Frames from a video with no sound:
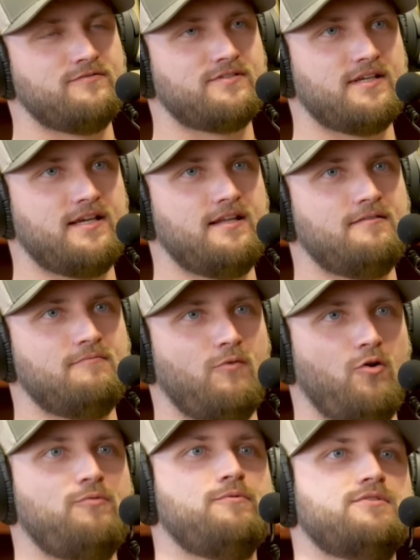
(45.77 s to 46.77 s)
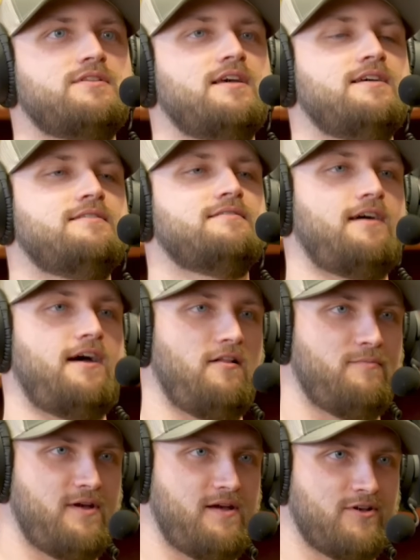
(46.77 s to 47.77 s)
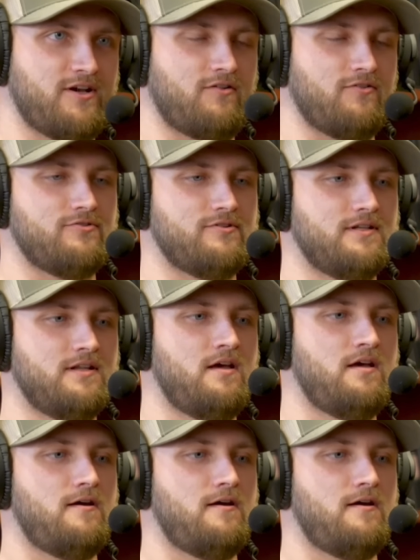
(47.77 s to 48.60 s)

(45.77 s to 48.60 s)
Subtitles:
you've seen multiple states, Alabama included,